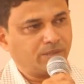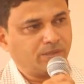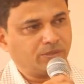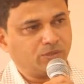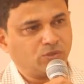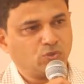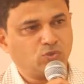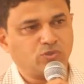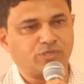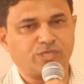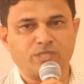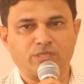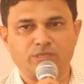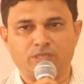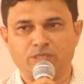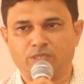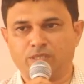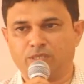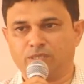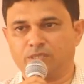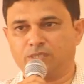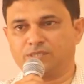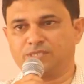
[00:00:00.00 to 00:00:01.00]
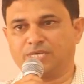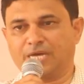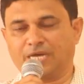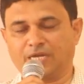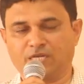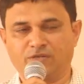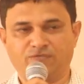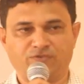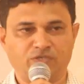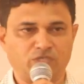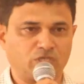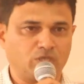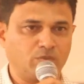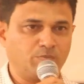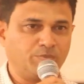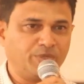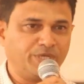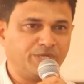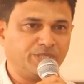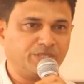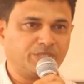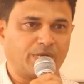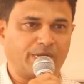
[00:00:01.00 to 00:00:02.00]
using the sacrificial
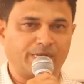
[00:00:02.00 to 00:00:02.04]
beads.